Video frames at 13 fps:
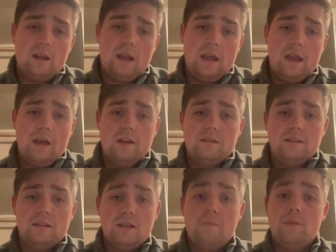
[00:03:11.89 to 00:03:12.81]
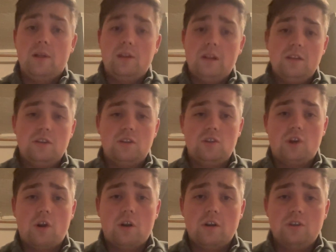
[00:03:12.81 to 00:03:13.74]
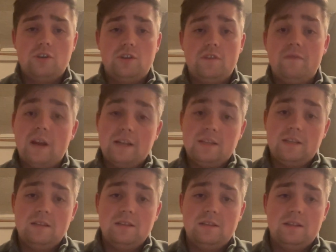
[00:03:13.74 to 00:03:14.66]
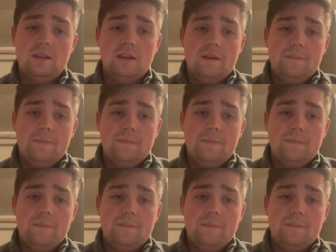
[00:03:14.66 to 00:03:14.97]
and the ability to charge devices,